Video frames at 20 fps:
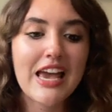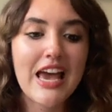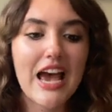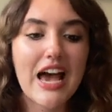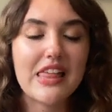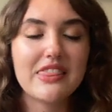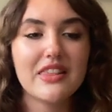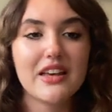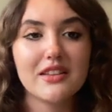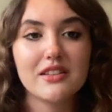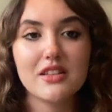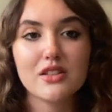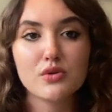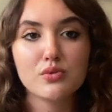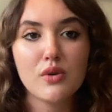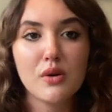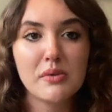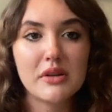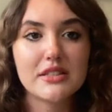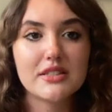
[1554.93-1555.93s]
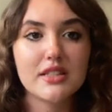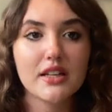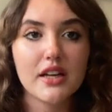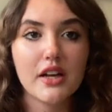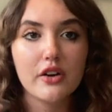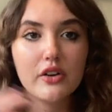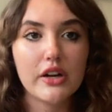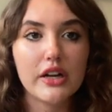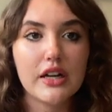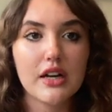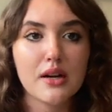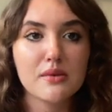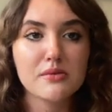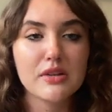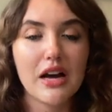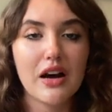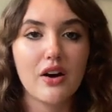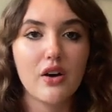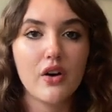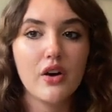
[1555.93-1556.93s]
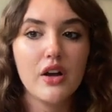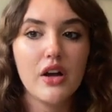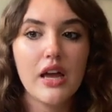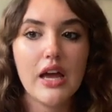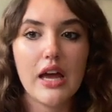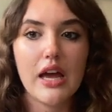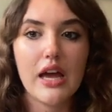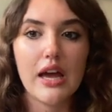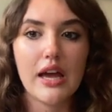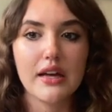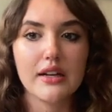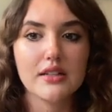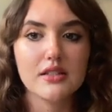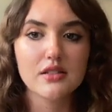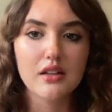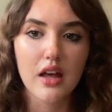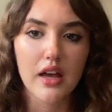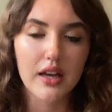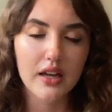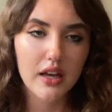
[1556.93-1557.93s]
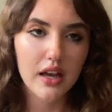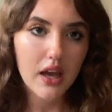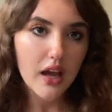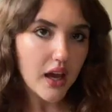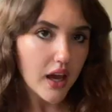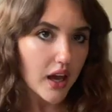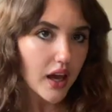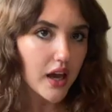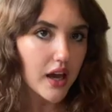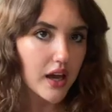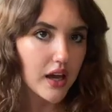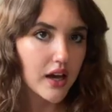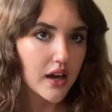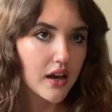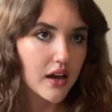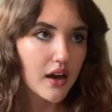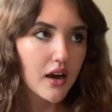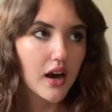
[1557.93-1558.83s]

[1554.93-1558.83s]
And then this woman, Sagiri, comes out and is like, hey,